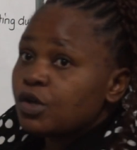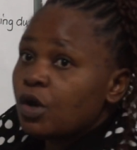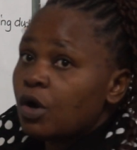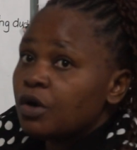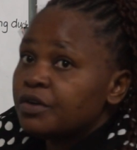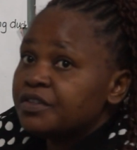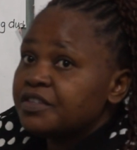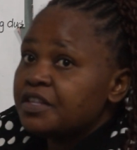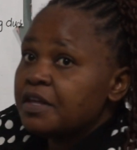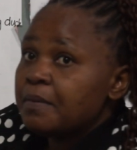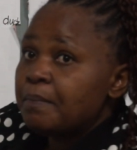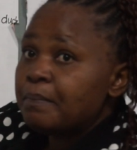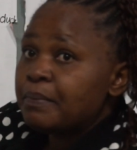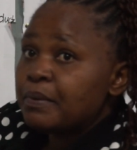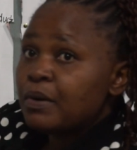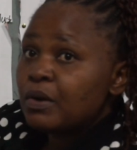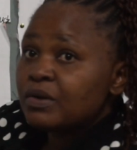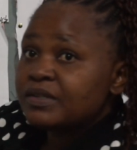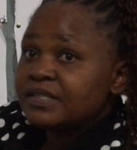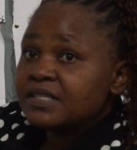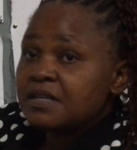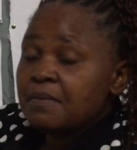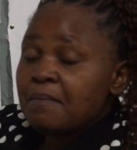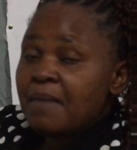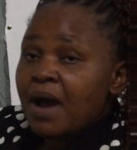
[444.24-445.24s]
called the
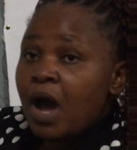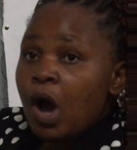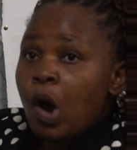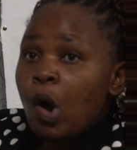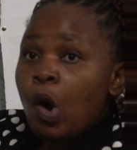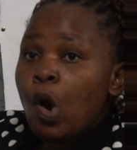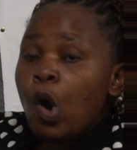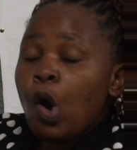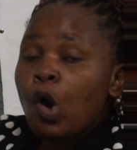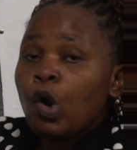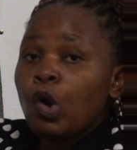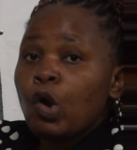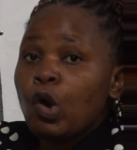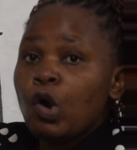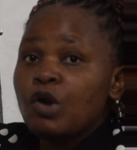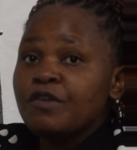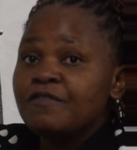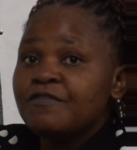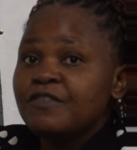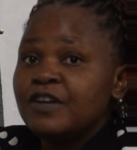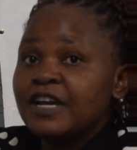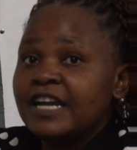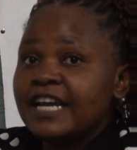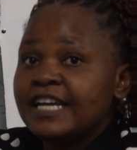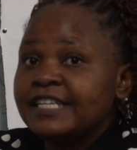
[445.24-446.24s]
proximal
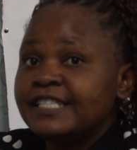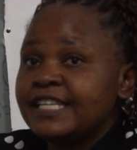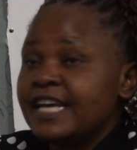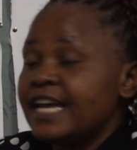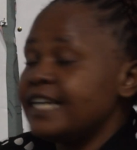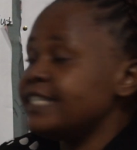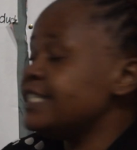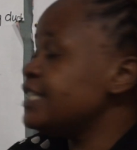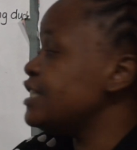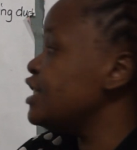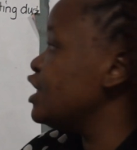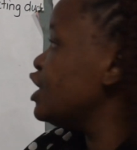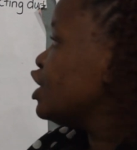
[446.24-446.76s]
convoluted